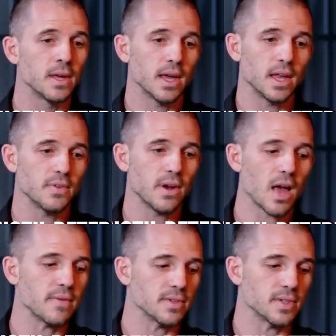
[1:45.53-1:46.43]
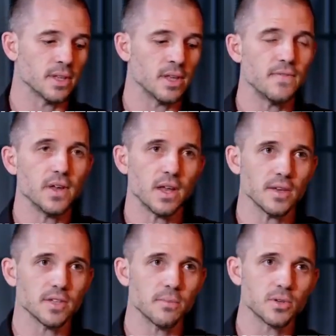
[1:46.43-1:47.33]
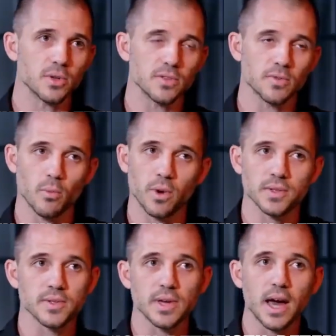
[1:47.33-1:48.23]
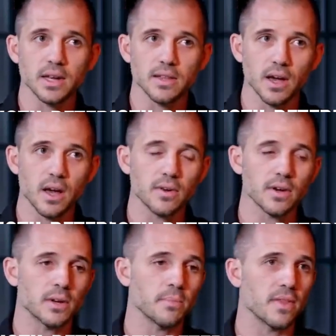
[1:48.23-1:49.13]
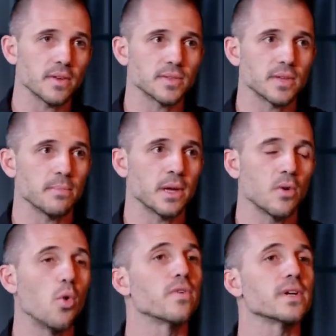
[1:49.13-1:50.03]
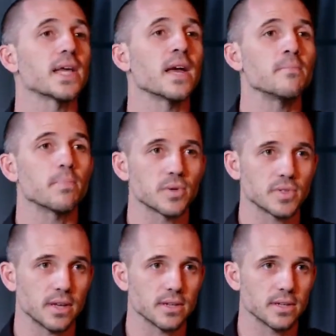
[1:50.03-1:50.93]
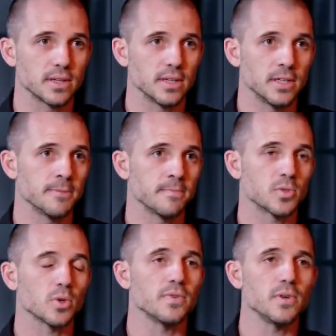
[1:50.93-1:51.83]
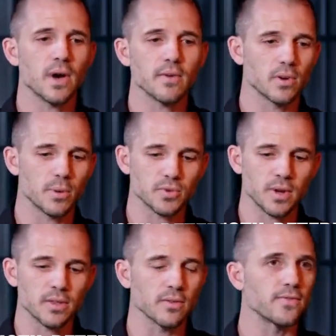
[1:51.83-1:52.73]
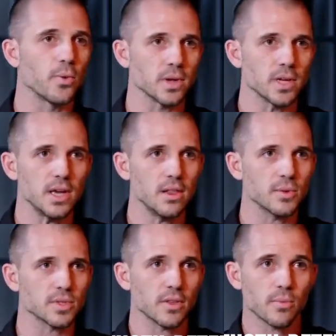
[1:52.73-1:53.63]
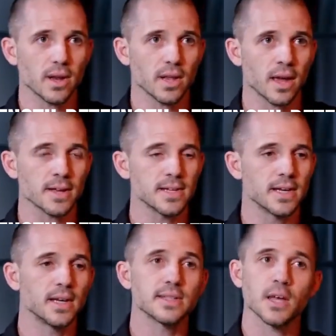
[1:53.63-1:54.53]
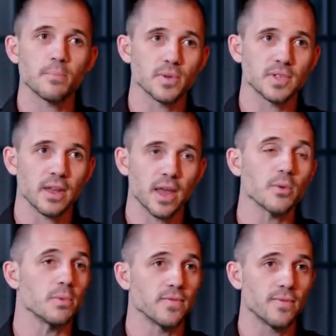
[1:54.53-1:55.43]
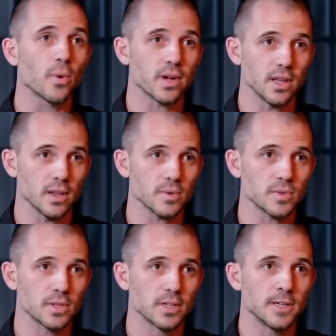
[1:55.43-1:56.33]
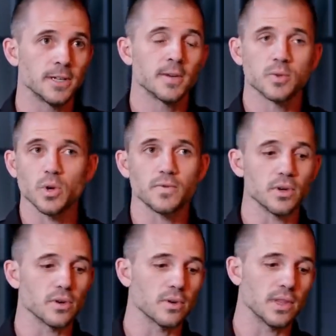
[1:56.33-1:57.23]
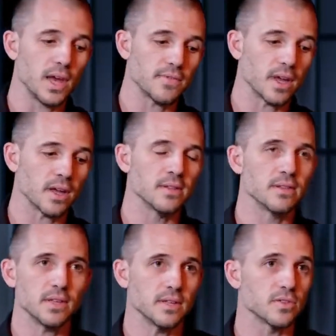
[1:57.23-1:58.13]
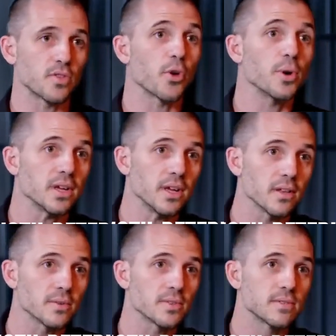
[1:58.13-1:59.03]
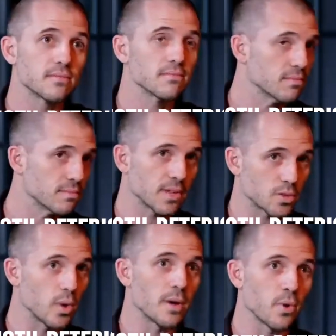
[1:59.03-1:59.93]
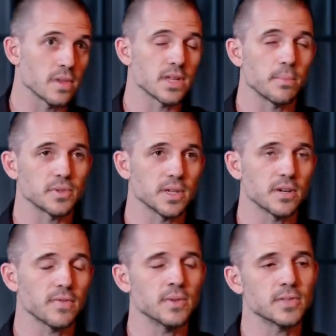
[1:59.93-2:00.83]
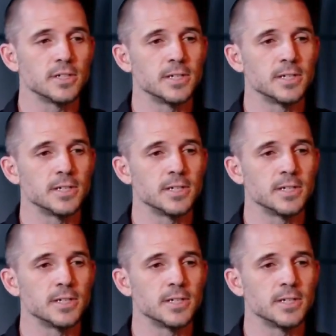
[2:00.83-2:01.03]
And if you're having significant asymmetries from one side to the other, and by this they meant over 10%, Mm-hmm. So if you have a grip strength of 40 kilos on the right hand, 10% of that would be four kilos. So if your left hand is 30 kilos, that's way more than 10% difference.